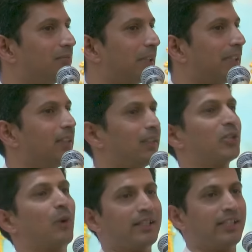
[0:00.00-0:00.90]
But here
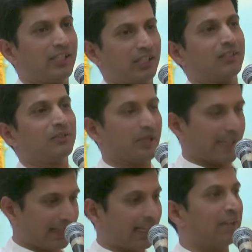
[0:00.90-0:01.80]
is one teacher who
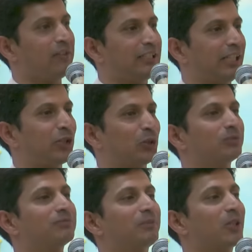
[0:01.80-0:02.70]
says, I will teach
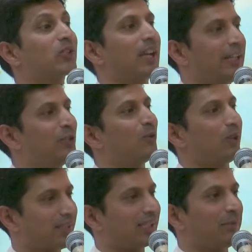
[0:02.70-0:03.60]
you because I know
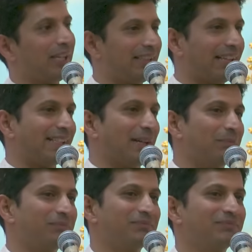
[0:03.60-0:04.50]
what is coming in the
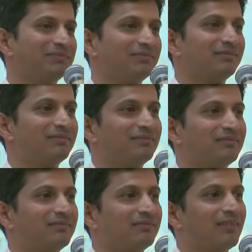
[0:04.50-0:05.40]
exam.
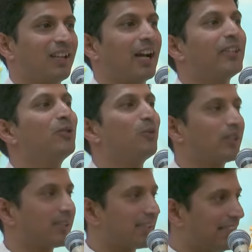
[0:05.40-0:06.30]
I know
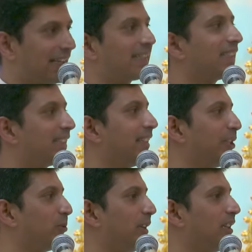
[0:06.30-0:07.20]
what is
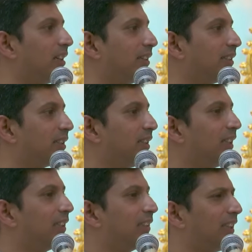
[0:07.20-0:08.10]
necessary to be learned.
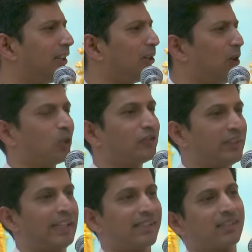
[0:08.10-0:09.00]
There are a lot of
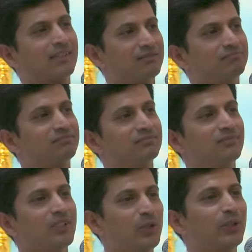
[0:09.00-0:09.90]
things
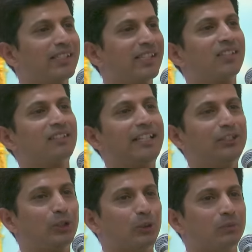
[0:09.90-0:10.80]
you can just
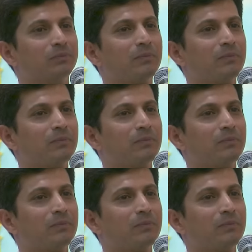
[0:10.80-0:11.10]
read through.